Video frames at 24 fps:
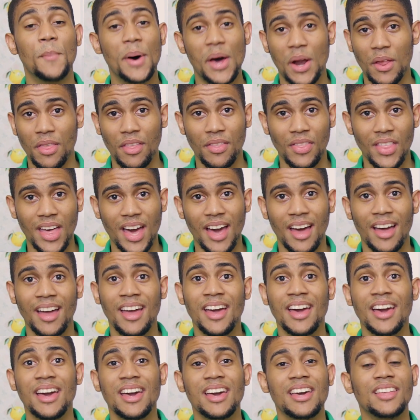better than that.
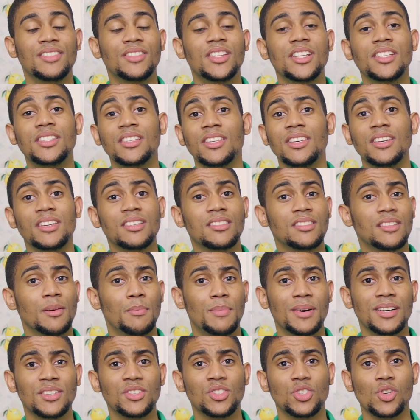This is the
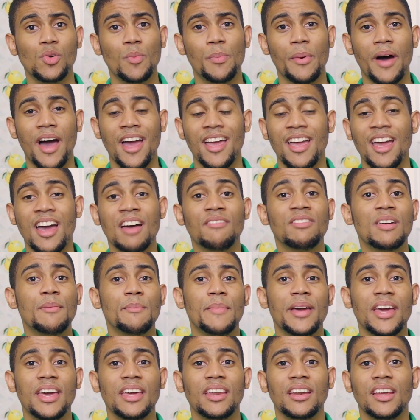best soup I ever
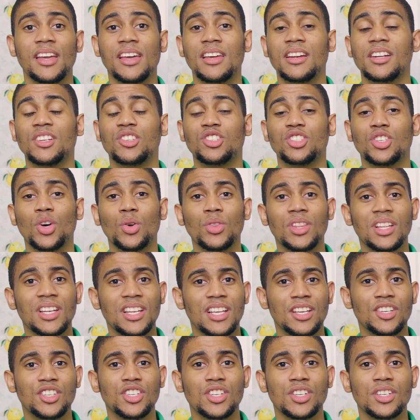made. It is so
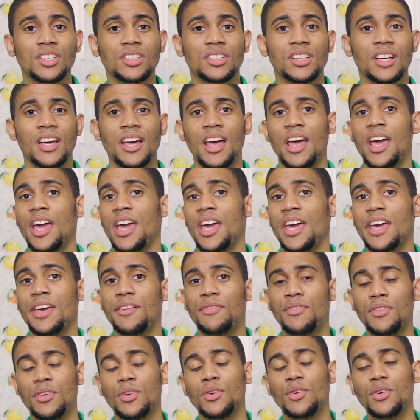delicious.
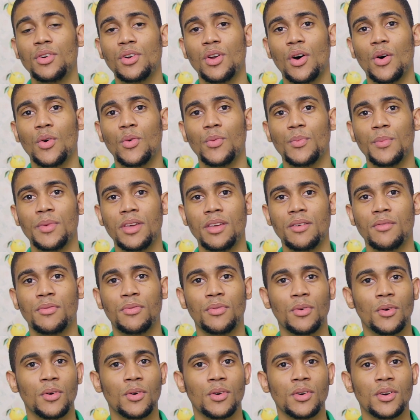If you know me
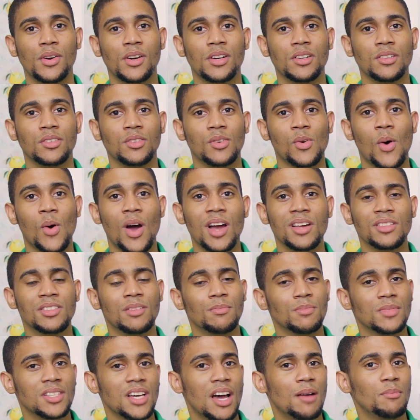for quite
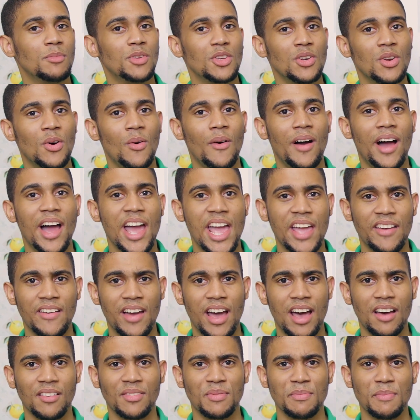some time, you know I
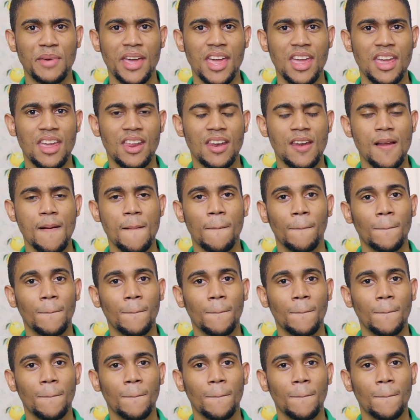have made